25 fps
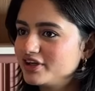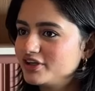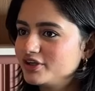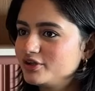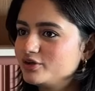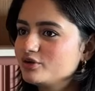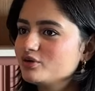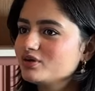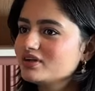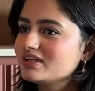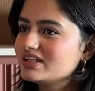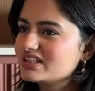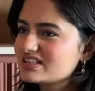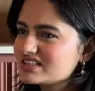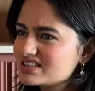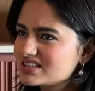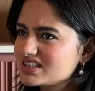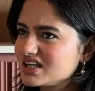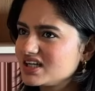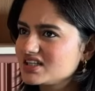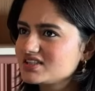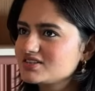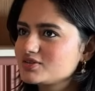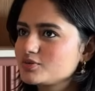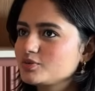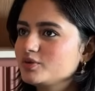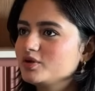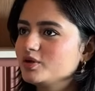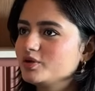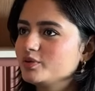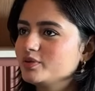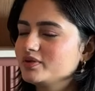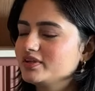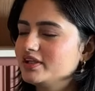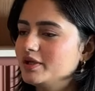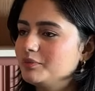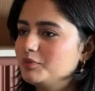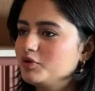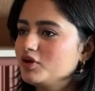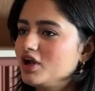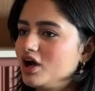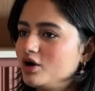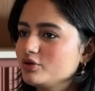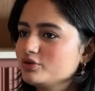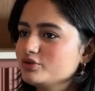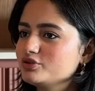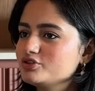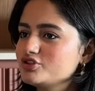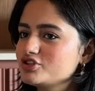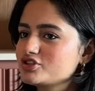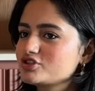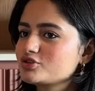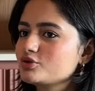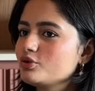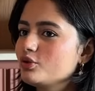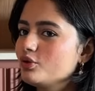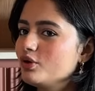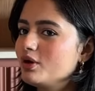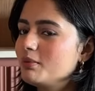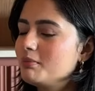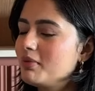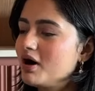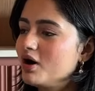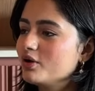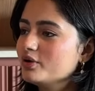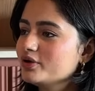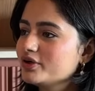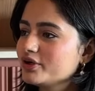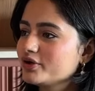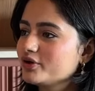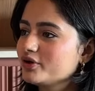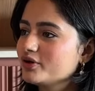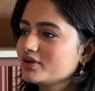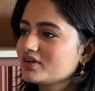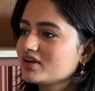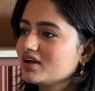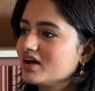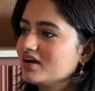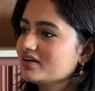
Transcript: you know discussed work with them or how to just go about your